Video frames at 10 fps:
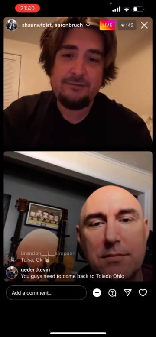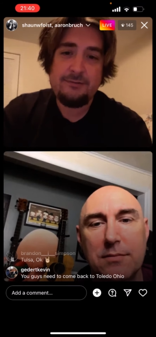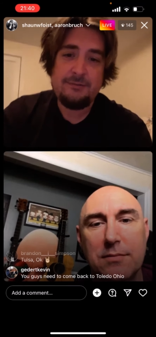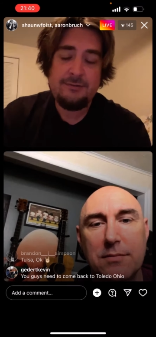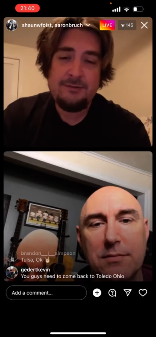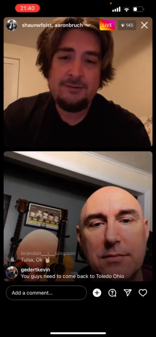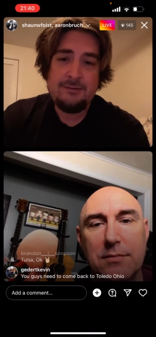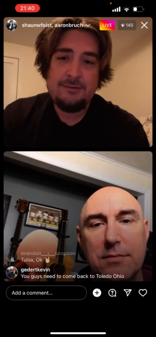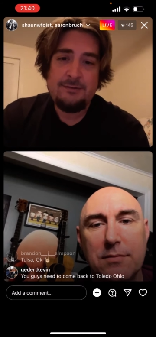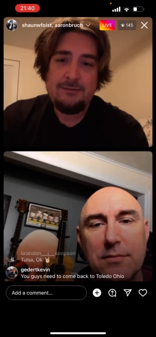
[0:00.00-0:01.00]

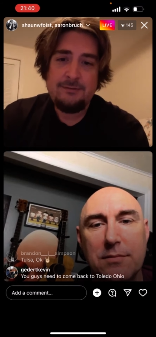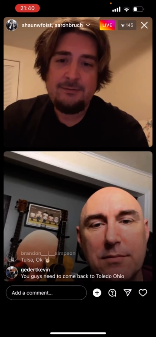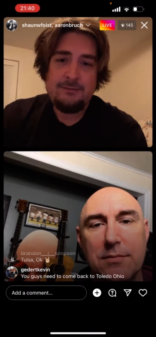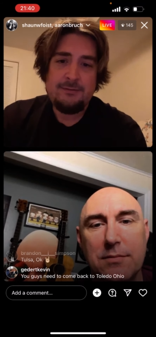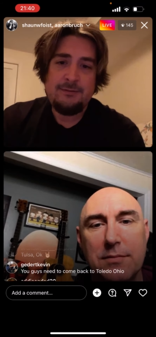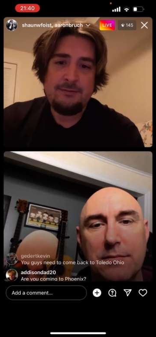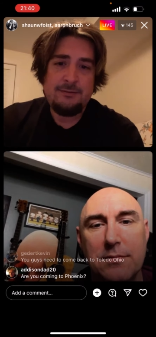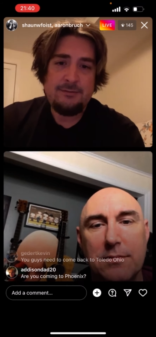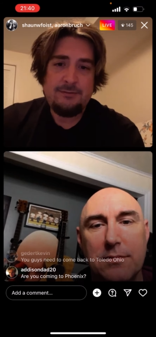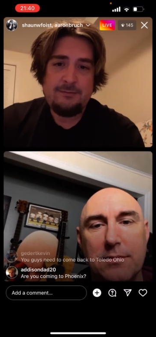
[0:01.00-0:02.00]

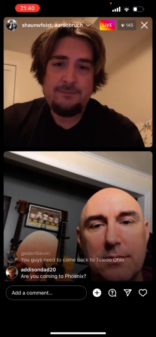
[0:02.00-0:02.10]
Nothing is said.